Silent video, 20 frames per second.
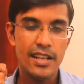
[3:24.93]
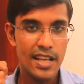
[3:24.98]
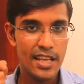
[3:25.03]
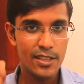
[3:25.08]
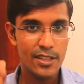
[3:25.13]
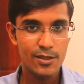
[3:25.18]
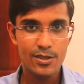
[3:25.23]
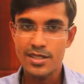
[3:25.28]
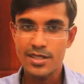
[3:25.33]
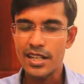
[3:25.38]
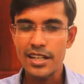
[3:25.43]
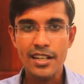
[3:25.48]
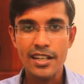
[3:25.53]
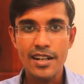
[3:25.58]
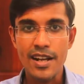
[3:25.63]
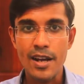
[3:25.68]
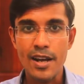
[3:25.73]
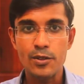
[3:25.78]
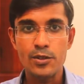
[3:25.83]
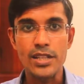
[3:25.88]
You send it
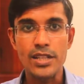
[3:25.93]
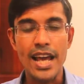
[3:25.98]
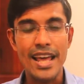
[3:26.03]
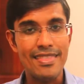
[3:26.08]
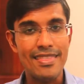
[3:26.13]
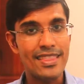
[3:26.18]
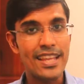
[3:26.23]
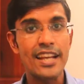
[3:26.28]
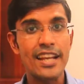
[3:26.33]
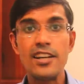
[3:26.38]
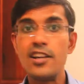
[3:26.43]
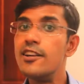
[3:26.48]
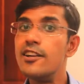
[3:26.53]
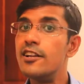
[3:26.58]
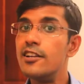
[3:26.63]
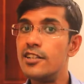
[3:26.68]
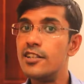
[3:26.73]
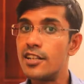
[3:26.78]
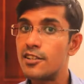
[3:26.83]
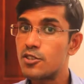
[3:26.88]
out and then
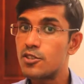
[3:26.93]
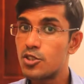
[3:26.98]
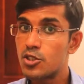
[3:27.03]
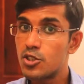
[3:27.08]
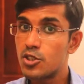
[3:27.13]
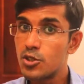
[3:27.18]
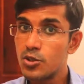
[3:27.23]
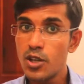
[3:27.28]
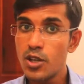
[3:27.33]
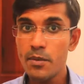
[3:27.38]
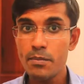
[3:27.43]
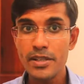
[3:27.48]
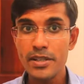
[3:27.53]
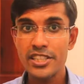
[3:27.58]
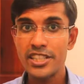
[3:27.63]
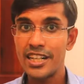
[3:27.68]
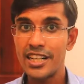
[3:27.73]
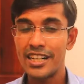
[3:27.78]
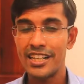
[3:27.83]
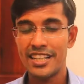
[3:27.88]
do not
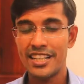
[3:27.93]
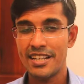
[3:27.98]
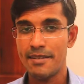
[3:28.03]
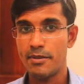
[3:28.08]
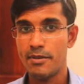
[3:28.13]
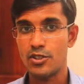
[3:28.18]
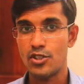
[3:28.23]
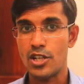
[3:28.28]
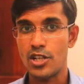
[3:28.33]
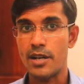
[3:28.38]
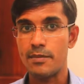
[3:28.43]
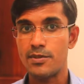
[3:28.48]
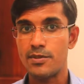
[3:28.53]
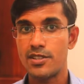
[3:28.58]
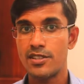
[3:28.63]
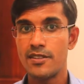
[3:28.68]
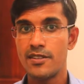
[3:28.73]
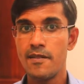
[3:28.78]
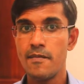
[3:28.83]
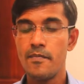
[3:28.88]
mention anything about
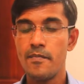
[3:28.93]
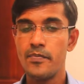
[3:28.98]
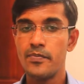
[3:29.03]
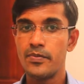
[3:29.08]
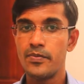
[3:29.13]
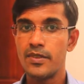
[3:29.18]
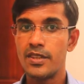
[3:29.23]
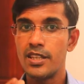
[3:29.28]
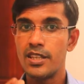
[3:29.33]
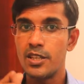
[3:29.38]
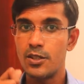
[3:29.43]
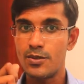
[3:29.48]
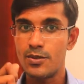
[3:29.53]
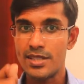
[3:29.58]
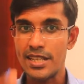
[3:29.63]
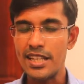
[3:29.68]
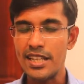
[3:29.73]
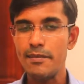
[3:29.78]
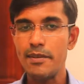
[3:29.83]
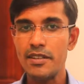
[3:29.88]
jobs. You
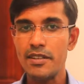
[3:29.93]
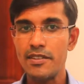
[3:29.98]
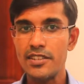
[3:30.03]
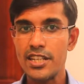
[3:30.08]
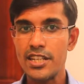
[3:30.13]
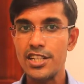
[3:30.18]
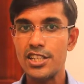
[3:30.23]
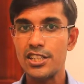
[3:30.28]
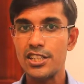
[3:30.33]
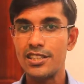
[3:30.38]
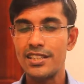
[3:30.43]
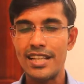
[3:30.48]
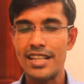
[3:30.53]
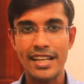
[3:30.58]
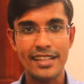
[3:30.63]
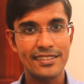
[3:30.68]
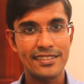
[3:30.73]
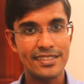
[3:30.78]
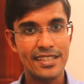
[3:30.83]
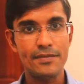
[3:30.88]
send them an invitation, they
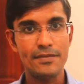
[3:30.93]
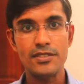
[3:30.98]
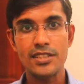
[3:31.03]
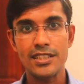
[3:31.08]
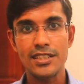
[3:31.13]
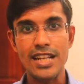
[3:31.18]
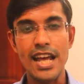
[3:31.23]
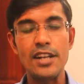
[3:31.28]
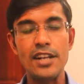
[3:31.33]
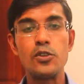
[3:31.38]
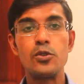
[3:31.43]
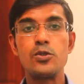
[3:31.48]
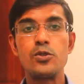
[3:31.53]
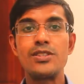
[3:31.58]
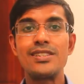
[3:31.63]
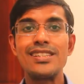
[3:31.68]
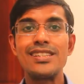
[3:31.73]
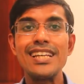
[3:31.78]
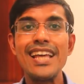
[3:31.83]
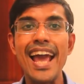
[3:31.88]
accept it, and you will
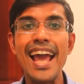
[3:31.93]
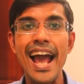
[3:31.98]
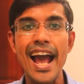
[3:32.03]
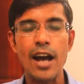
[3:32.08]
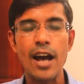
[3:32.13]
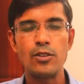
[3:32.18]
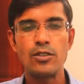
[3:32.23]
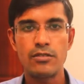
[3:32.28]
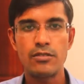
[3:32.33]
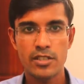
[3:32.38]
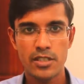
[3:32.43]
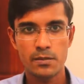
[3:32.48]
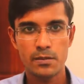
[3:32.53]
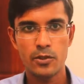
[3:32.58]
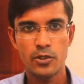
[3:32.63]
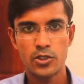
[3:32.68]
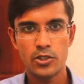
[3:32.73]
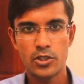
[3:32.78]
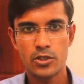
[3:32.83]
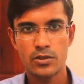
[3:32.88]
see how they
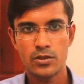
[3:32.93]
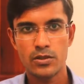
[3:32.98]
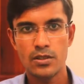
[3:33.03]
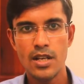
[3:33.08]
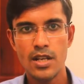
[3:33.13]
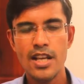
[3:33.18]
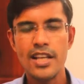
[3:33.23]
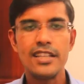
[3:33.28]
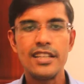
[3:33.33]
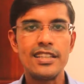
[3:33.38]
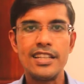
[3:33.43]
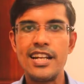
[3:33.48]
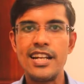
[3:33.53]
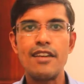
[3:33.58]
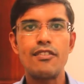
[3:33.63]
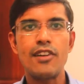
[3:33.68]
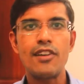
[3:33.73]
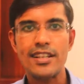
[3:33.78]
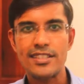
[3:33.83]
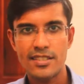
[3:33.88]
respond to you. They
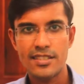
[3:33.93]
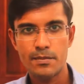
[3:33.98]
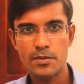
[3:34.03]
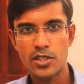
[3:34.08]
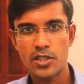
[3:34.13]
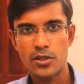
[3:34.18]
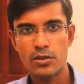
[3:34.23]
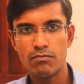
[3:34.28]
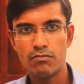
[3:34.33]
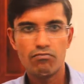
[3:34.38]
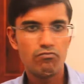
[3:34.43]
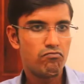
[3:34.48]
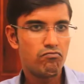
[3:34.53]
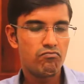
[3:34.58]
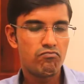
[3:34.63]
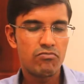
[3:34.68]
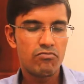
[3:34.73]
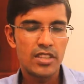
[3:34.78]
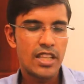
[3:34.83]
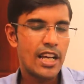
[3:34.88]
never accept you.
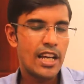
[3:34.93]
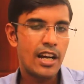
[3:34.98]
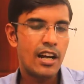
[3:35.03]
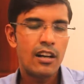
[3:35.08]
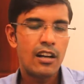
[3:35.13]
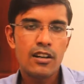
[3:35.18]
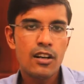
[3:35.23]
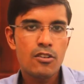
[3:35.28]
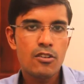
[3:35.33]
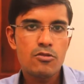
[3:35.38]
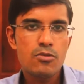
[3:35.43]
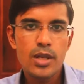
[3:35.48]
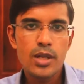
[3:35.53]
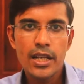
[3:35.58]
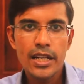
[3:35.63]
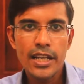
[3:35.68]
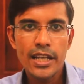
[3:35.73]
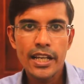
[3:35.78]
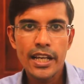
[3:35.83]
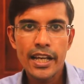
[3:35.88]
They are not
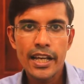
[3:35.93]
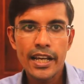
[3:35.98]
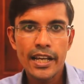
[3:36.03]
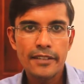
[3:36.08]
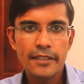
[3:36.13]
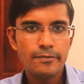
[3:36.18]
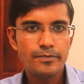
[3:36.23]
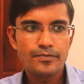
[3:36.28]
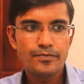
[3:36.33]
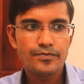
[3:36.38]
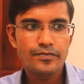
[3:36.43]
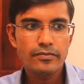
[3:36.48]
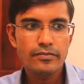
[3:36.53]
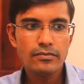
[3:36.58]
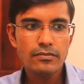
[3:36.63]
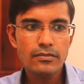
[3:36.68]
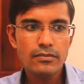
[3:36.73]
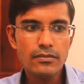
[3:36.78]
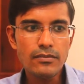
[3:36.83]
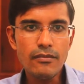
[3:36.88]
really a
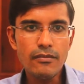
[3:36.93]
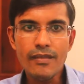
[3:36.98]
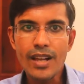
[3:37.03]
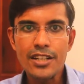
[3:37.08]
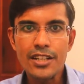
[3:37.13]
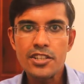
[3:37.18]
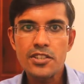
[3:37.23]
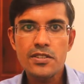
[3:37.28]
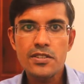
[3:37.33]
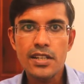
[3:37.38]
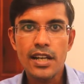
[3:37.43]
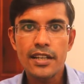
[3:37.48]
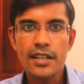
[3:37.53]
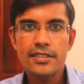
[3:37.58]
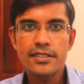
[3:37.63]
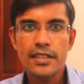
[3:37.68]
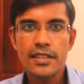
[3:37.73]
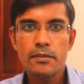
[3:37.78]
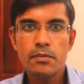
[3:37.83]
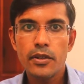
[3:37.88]

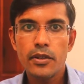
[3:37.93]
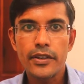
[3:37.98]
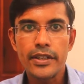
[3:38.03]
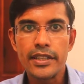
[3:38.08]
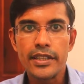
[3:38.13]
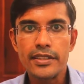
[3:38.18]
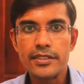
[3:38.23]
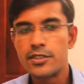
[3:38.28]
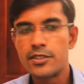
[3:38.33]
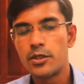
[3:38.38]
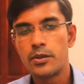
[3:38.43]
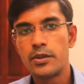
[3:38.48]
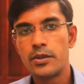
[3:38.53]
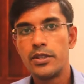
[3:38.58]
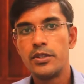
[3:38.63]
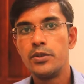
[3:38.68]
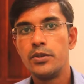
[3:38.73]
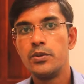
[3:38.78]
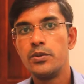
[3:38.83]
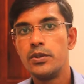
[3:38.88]
digitized employee. So
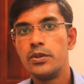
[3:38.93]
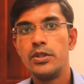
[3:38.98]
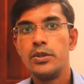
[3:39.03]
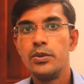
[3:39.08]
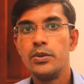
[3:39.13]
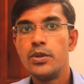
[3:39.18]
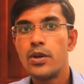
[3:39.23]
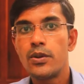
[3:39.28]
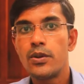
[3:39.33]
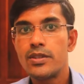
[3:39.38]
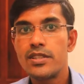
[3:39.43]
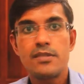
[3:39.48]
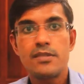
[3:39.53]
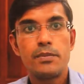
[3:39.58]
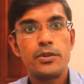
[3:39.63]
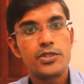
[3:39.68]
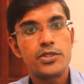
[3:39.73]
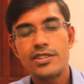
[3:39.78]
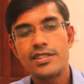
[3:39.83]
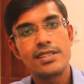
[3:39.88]
you know this
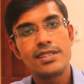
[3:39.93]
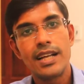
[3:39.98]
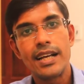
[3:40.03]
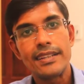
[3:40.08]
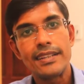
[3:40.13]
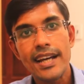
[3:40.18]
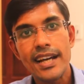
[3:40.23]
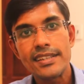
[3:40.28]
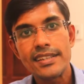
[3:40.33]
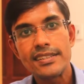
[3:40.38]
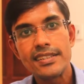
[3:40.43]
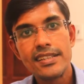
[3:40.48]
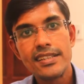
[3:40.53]
person is like that.